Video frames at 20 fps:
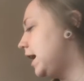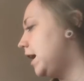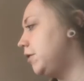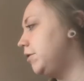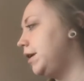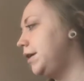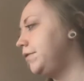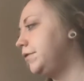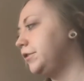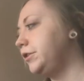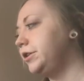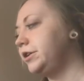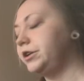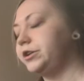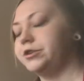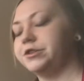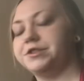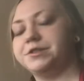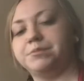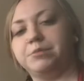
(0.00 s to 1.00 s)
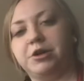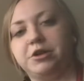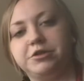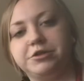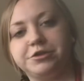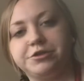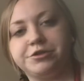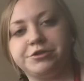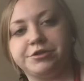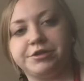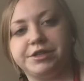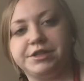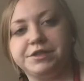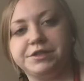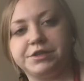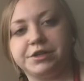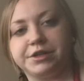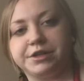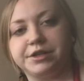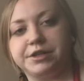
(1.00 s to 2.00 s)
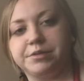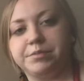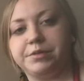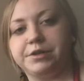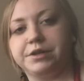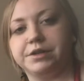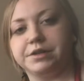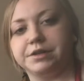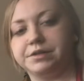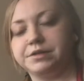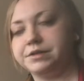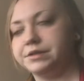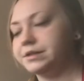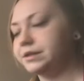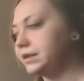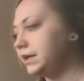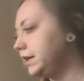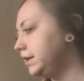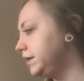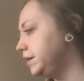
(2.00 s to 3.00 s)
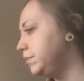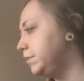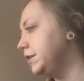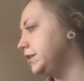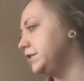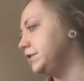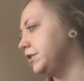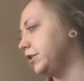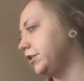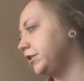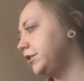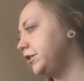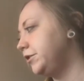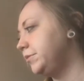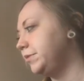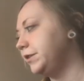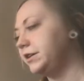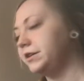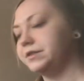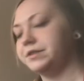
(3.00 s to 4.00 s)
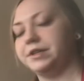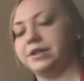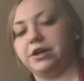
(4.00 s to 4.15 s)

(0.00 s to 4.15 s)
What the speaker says: However, your smaller trees are going to be a slightly bit darker because they